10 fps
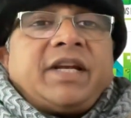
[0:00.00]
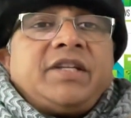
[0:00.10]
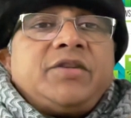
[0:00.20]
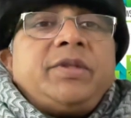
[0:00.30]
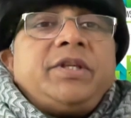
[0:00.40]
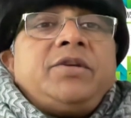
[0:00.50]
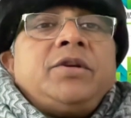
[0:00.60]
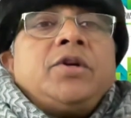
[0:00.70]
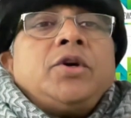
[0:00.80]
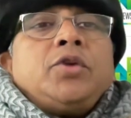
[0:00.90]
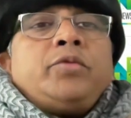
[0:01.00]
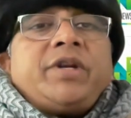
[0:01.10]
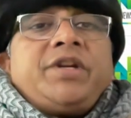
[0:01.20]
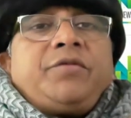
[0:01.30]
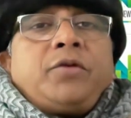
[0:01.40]
that is within
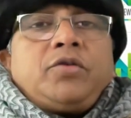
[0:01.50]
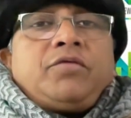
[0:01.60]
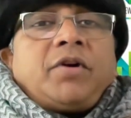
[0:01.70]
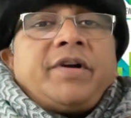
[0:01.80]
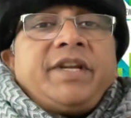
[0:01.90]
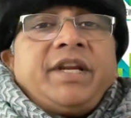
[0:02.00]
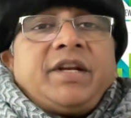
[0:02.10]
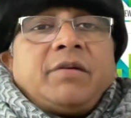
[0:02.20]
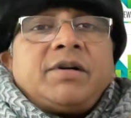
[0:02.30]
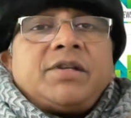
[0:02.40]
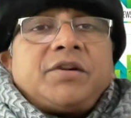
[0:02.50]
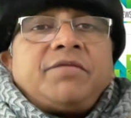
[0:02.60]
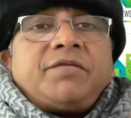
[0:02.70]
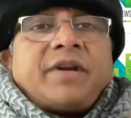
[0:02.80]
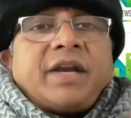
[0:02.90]
24 to 48 hours
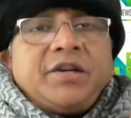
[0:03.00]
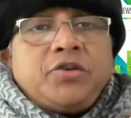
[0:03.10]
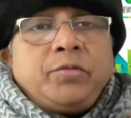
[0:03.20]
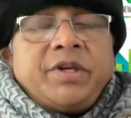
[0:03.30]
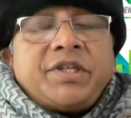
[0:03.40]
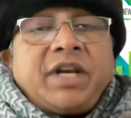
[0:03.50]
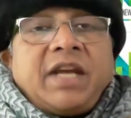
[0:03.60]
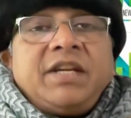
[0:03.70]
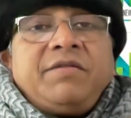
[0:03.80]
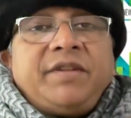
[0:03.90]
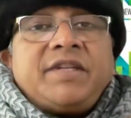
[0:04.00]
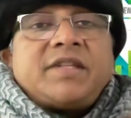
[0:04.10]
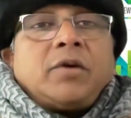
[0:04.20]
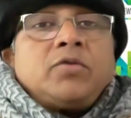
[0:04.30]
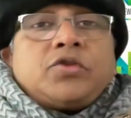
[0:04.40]
of intubation, and if it
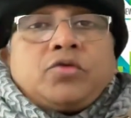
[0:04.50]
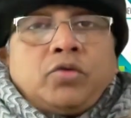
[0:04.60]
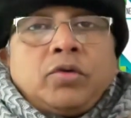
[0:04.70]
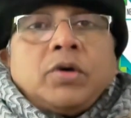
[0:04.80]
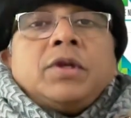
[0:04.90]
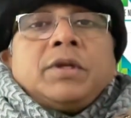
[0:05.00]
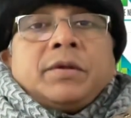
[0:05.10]
sounds too